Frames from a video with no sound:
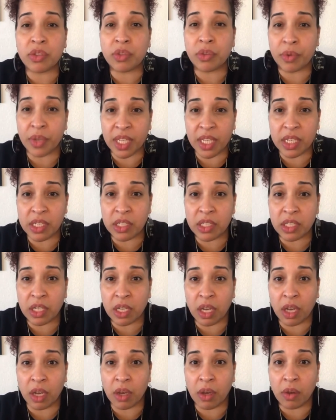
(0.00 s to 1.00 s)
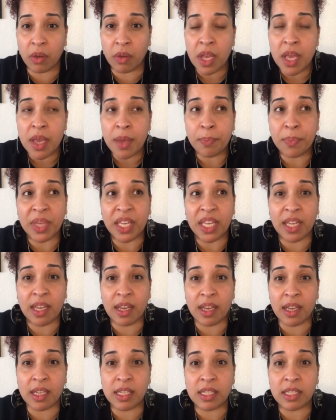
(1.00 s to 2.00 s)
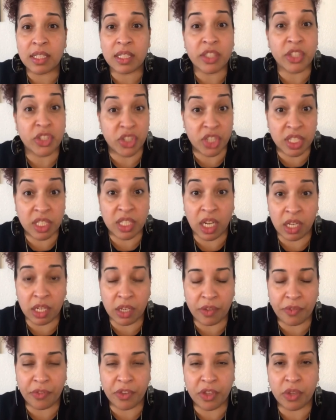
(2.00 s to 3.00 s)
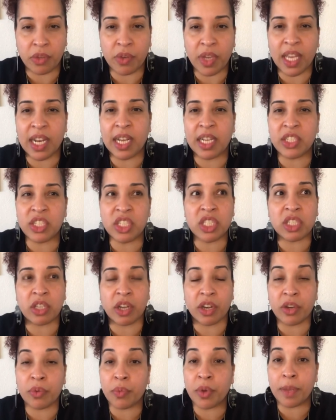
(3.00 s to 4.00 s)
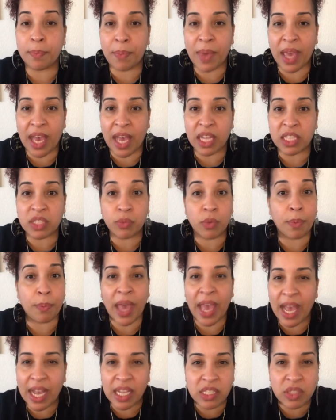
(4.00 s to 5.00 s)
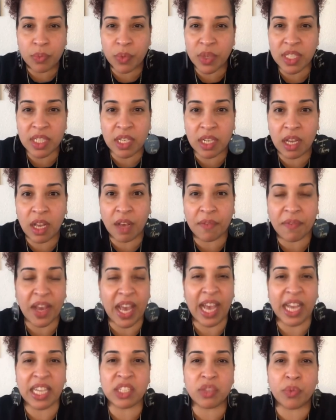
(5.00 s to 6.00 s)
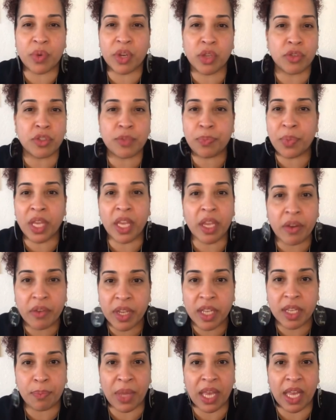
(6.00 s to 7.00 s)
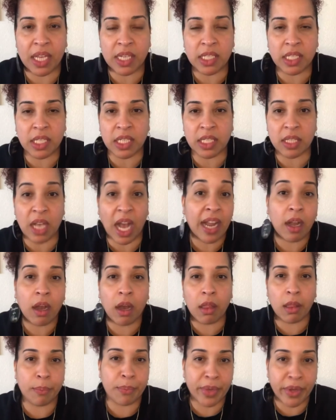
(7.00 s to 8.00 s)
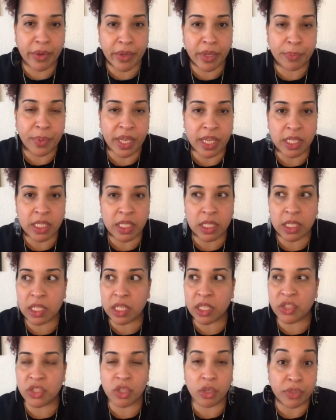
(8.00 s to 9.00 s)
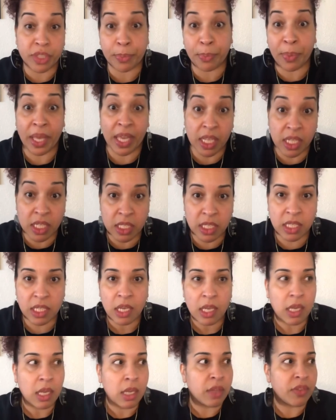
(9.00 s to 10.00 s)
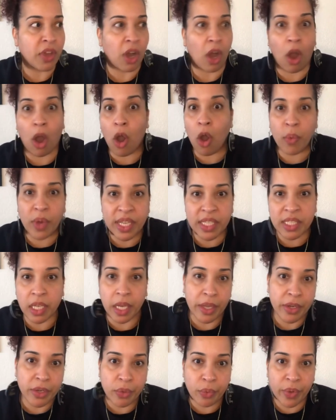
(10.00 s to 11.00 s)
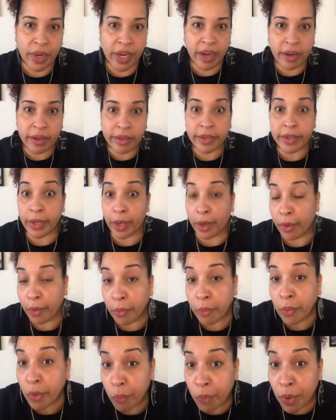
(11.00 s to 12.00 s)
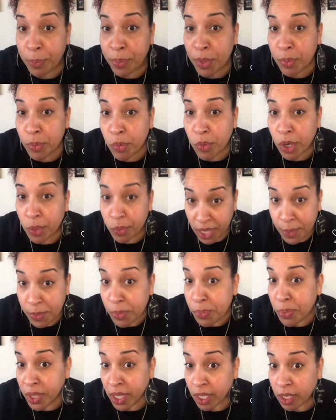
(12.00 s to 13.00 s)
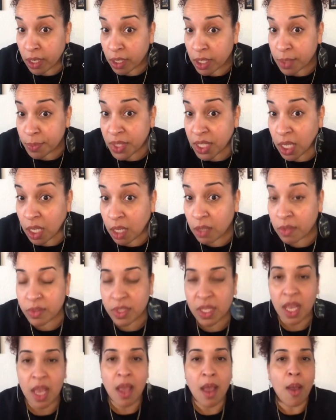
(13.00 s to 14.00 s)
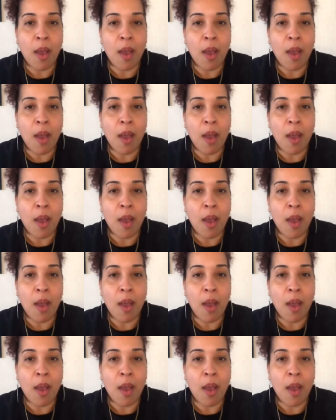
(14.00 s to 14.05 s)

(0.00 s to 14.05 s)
3 years ago because they're just not good for you. And I just started wearing pads. Well, pads wasn't enough. I had to wear those period panties. I call them period panties because, you know, depends. The always underwear, you know, what people wear when they be peeing on themselves.